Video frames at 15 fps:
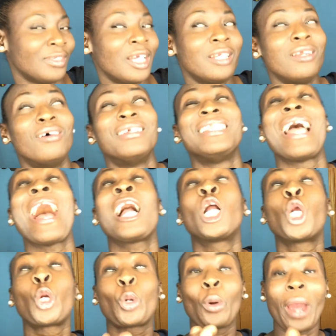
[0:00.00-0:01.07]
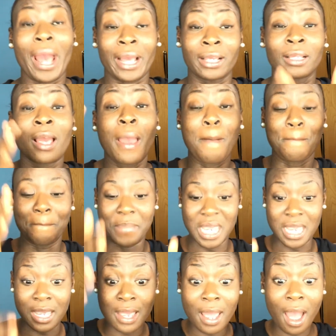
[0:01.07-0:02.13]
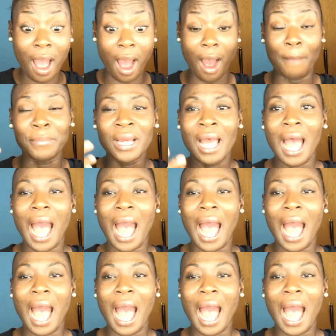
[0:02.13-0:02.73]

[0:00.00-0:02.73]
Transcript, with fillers: No, that cracked me up.